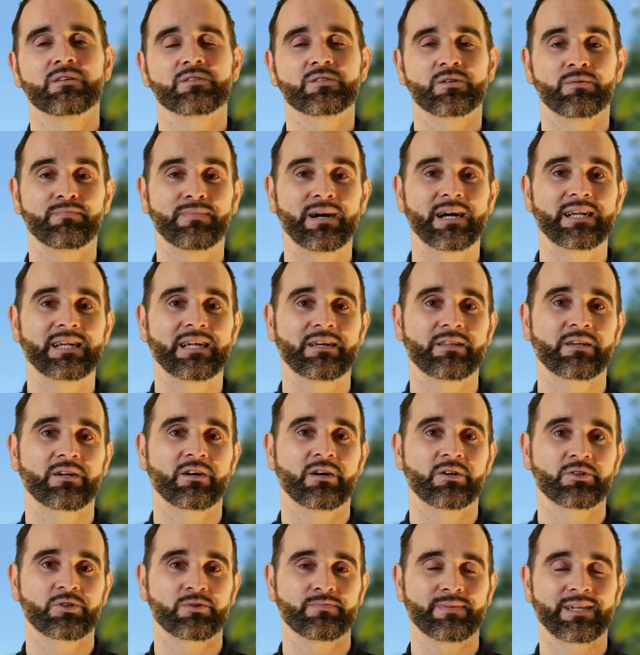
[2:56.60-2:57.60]
So by now the
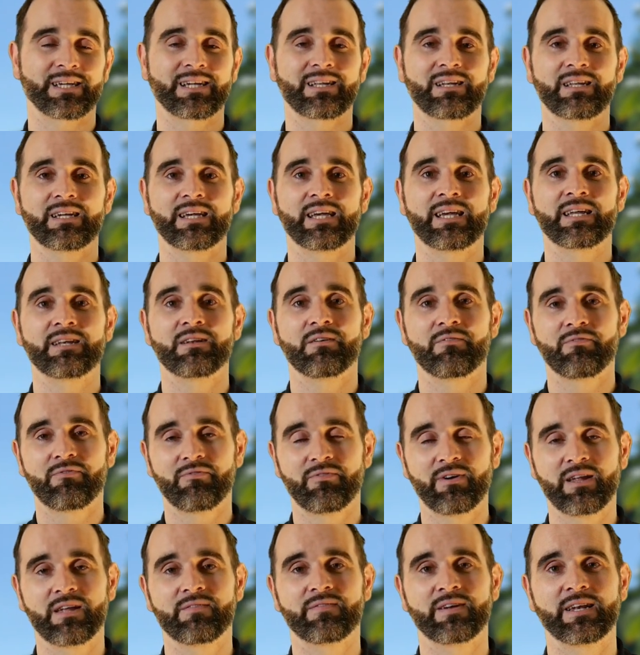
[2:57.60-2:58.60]
car should be clean,
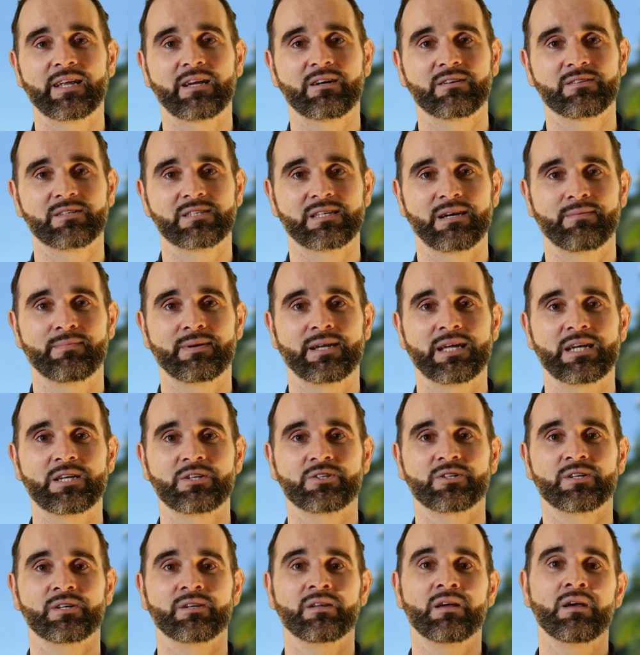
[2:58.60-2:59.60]
free of any
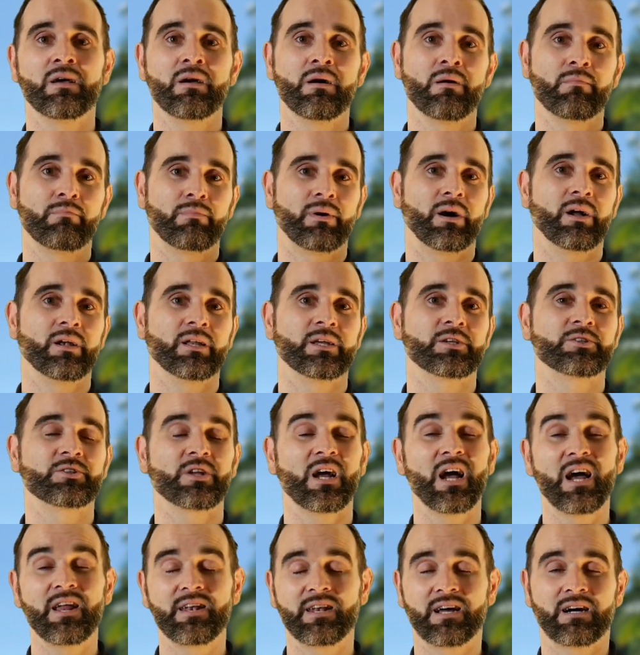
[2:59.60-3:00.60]
contamination,
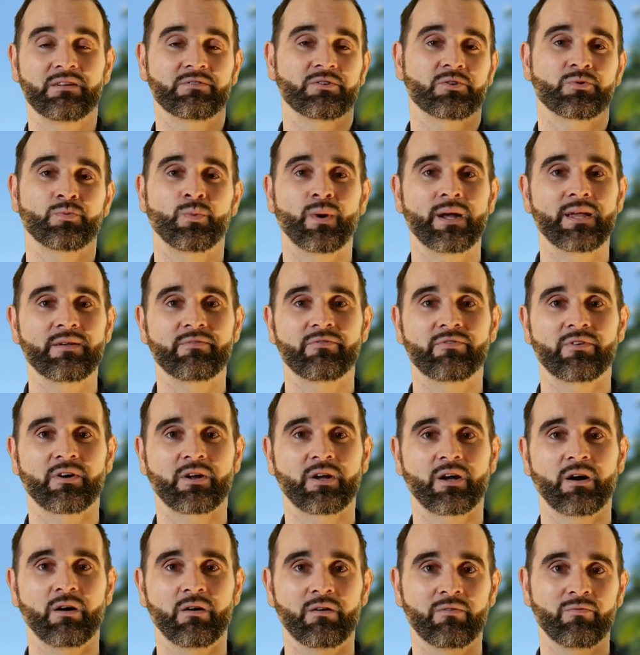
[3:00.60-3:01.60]
polished, and now just waiting for a
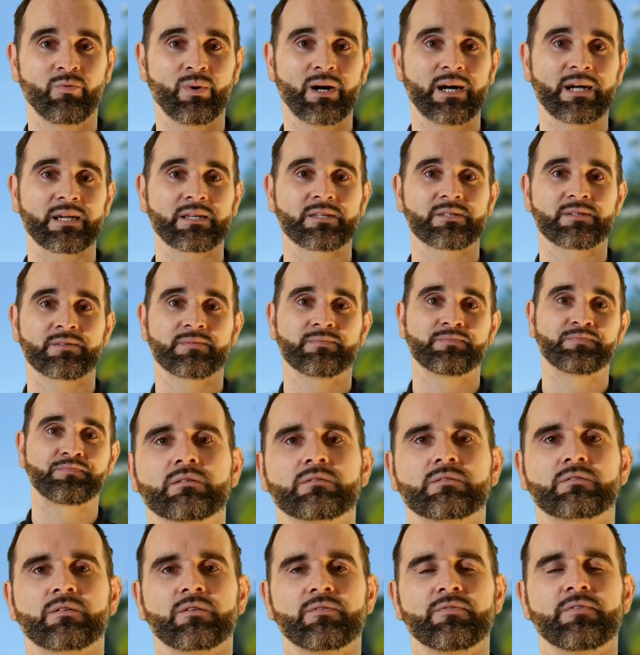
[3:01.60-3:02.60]
coat of wax.
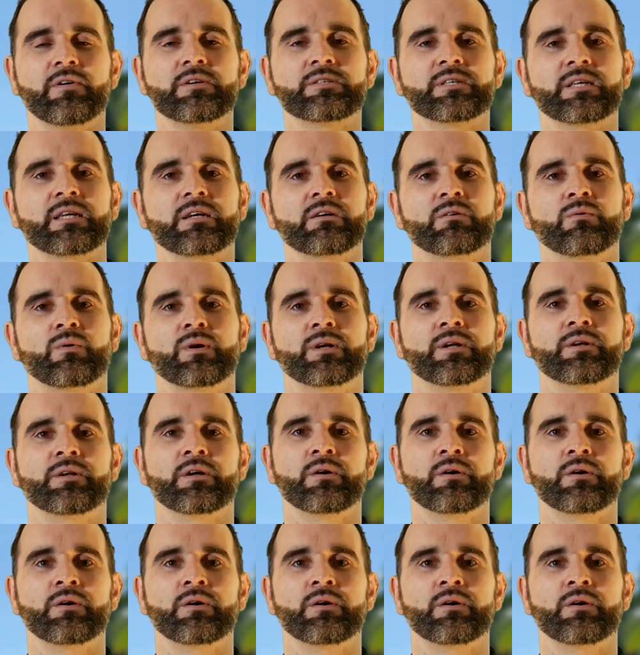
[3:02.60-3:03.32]
So the first thing you're gonna wanna